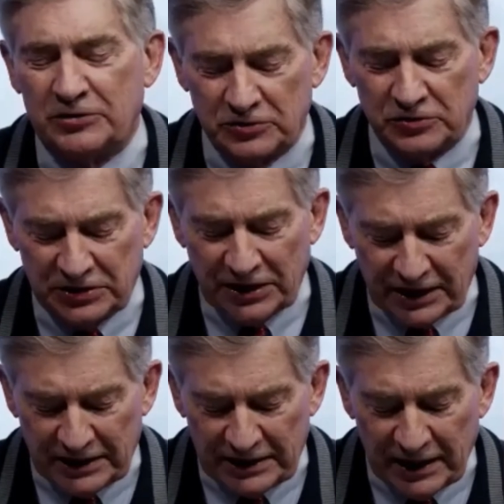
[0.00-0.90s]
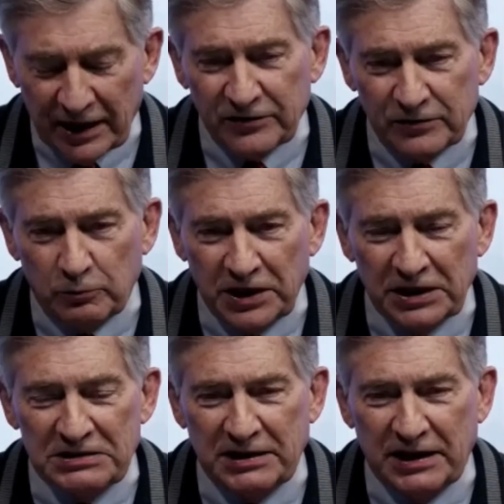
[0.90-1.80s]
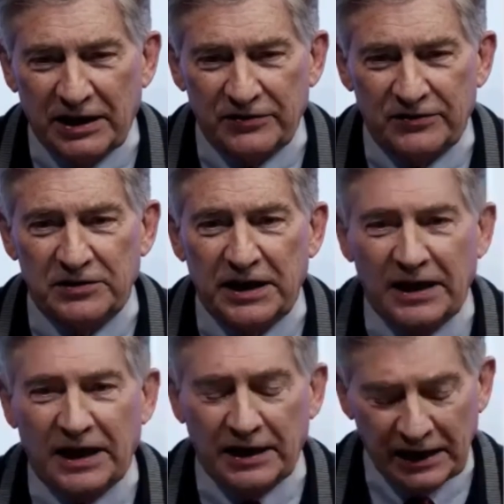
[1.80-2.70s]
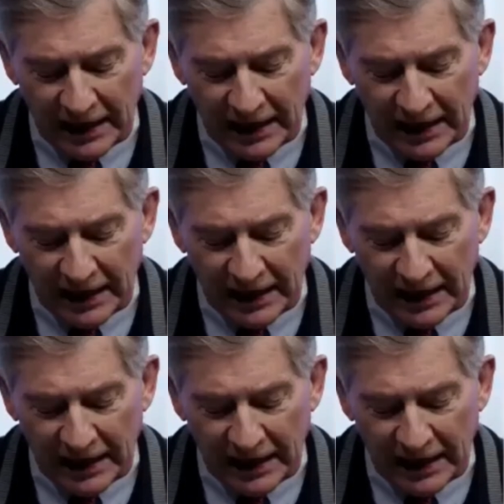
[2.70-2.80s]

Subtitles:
say, yes, we can test today.